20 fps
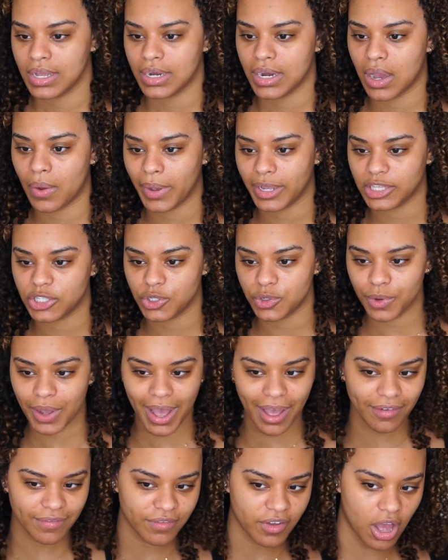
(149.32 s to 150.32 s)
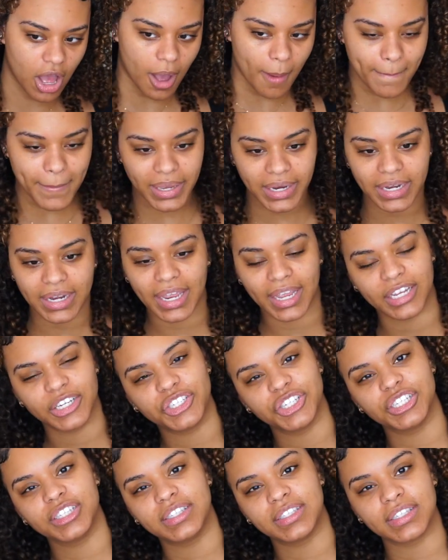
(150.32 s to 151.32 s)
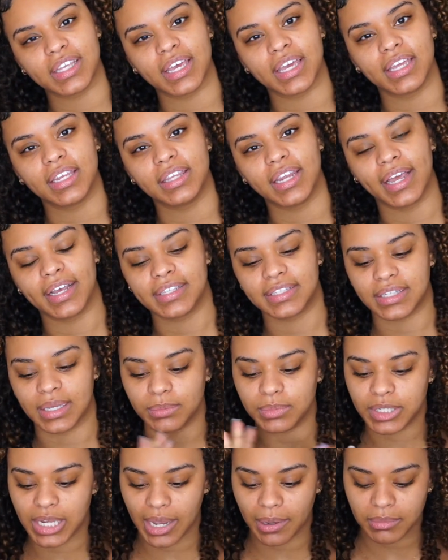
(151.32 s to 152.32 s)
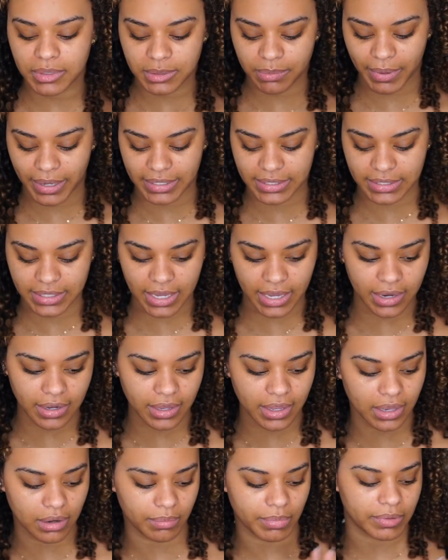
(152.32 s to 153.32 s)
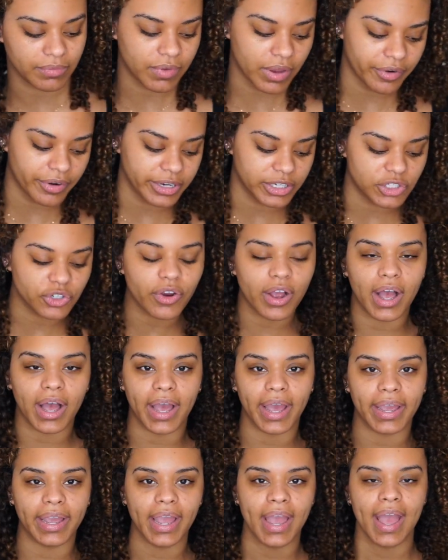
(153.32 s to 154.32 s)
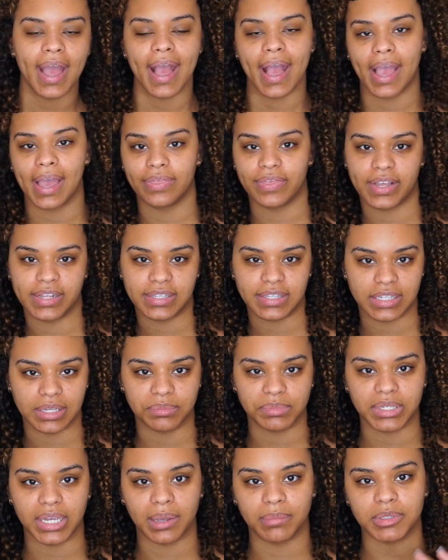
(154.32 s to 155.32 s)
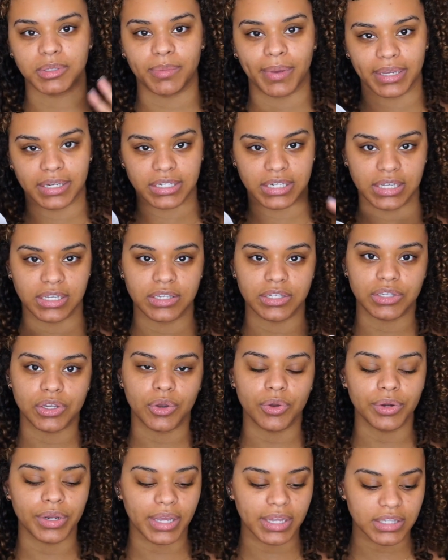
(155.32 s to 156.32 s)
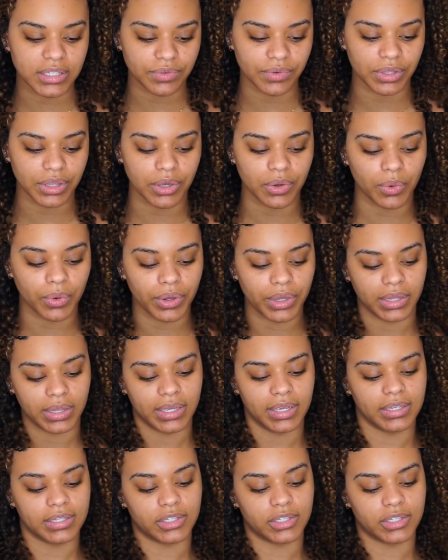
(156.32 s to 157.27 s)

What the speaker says: Now, I do have combination skin. Like, sometimes my skin can be very dry, and then sometimes my T-zone gets really oily.